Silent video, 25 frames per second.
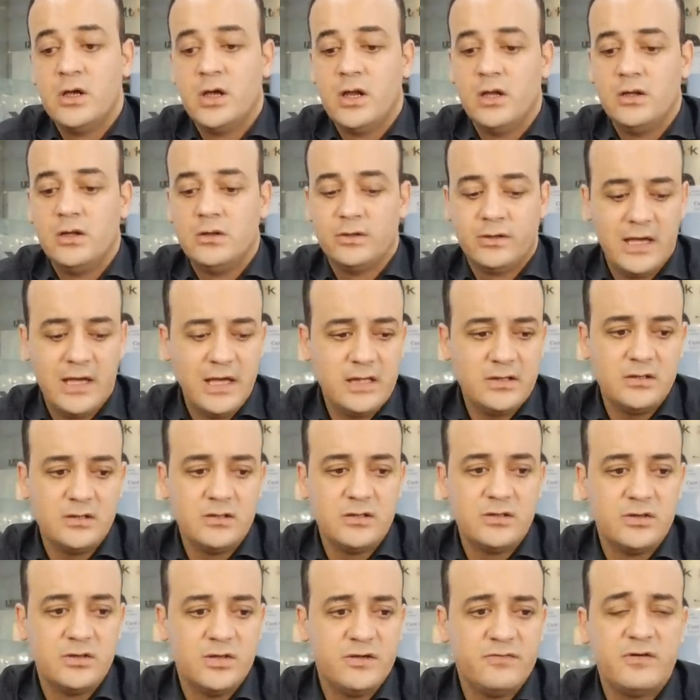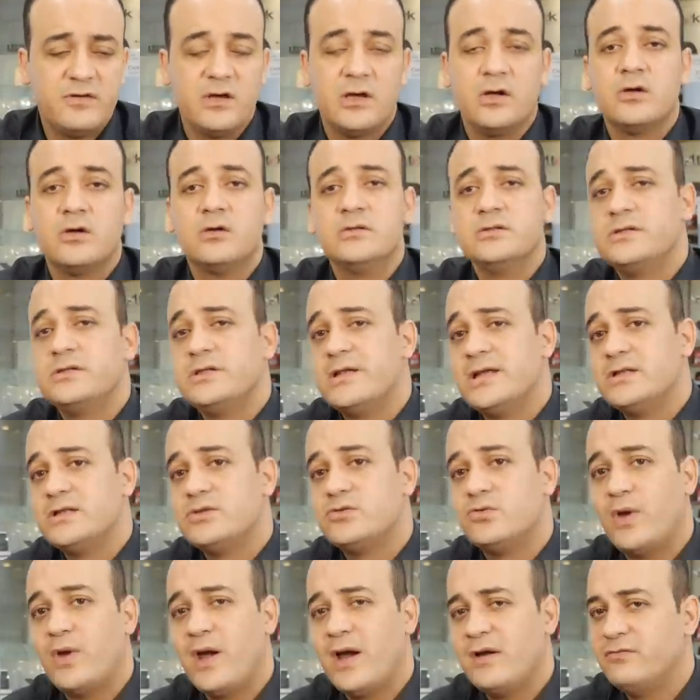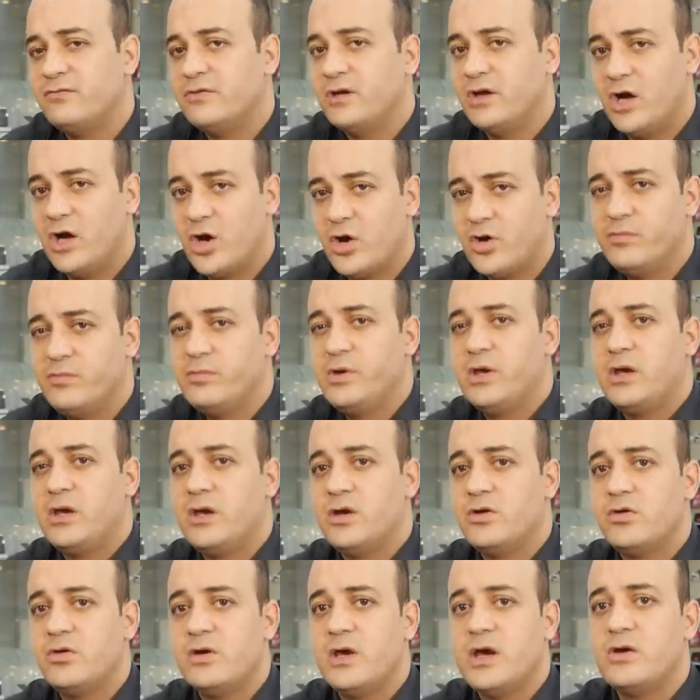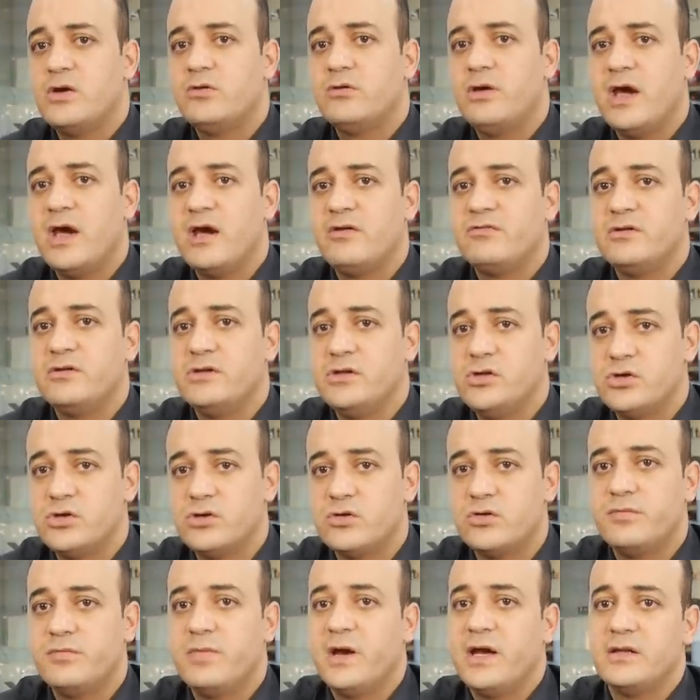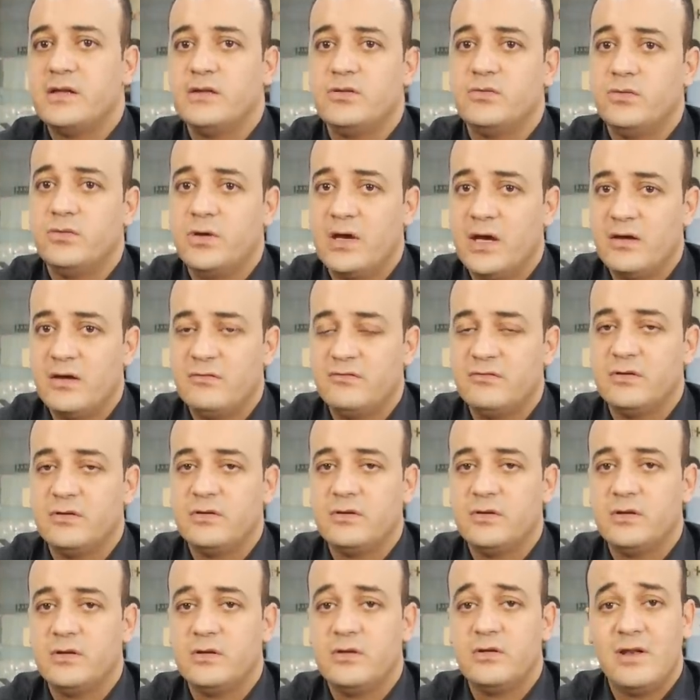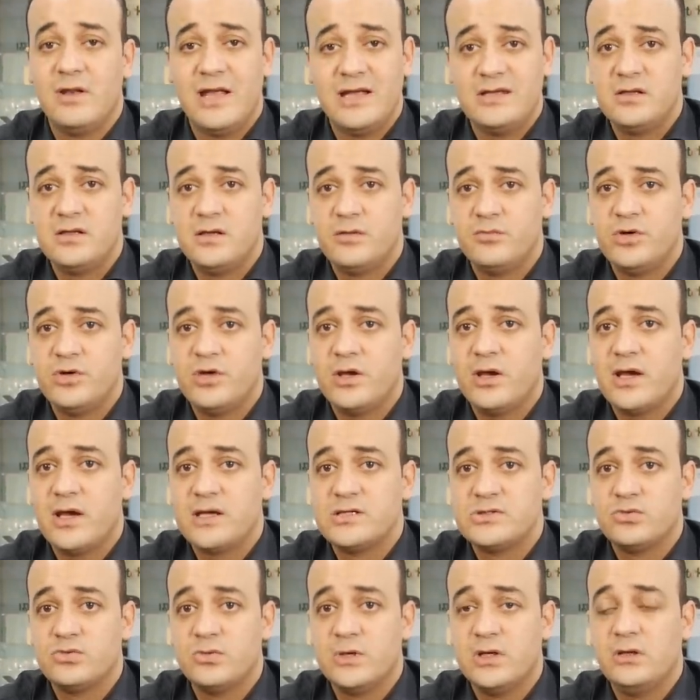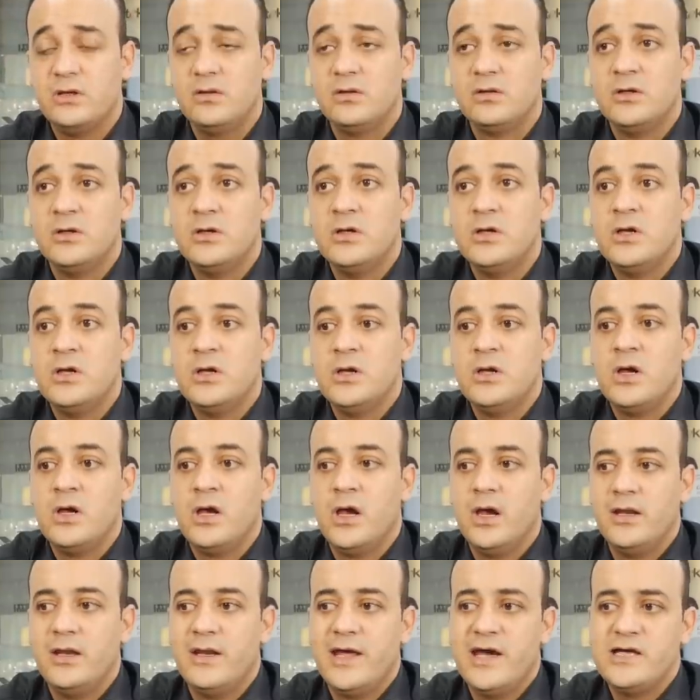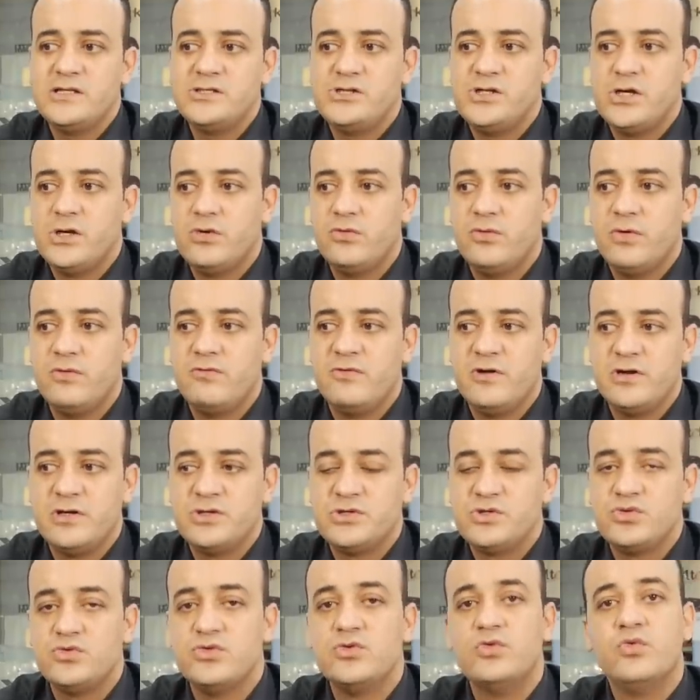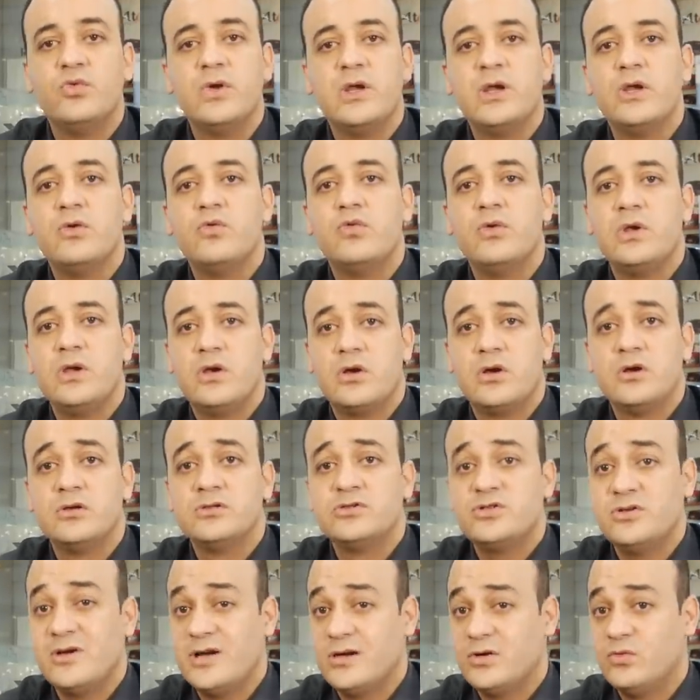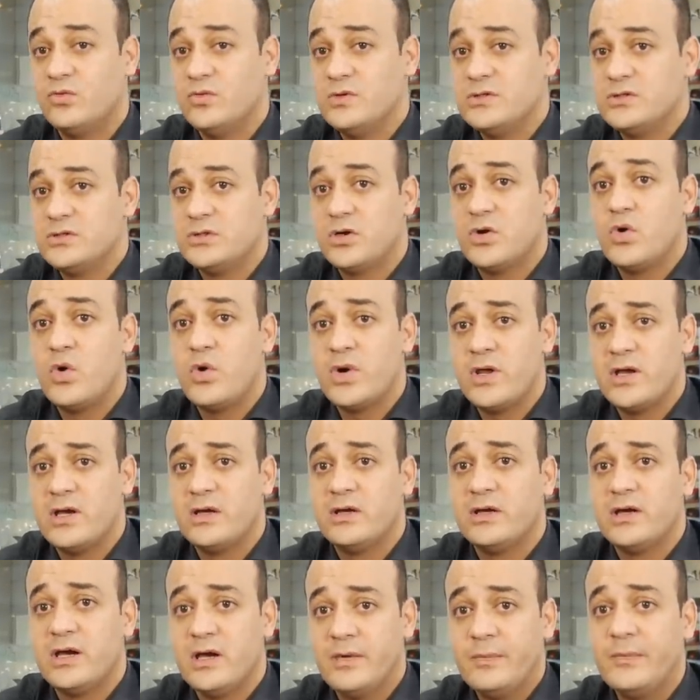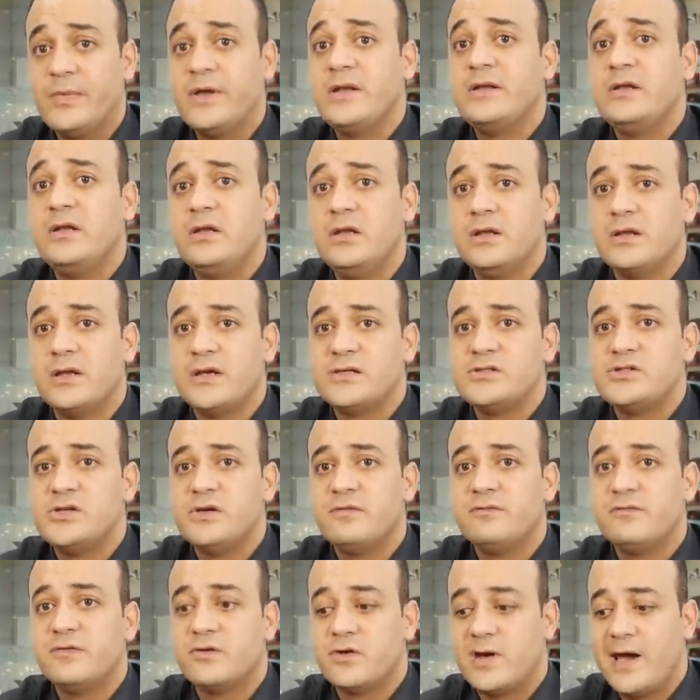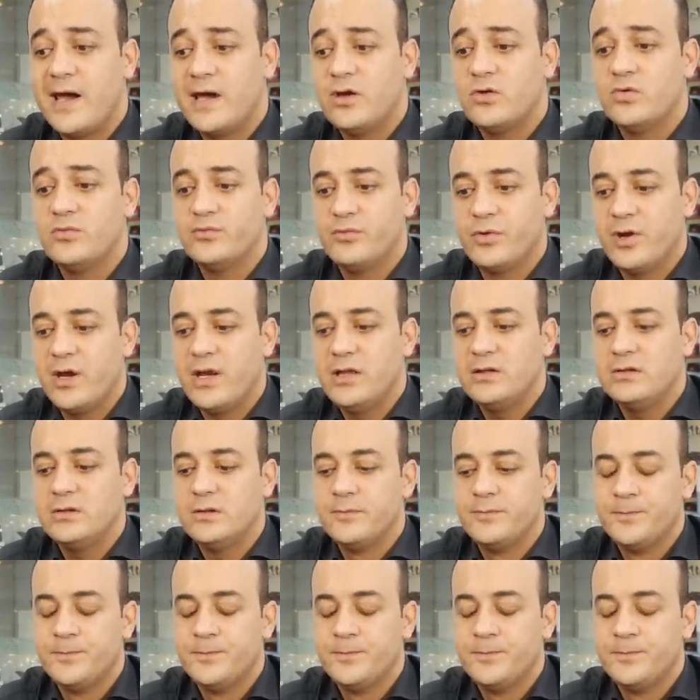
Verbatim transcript: uh, located in different continents we have an arabic area we have in europe and we have in latin america as well in asia we very soon we, we contract with korean company in asia for Aikun brand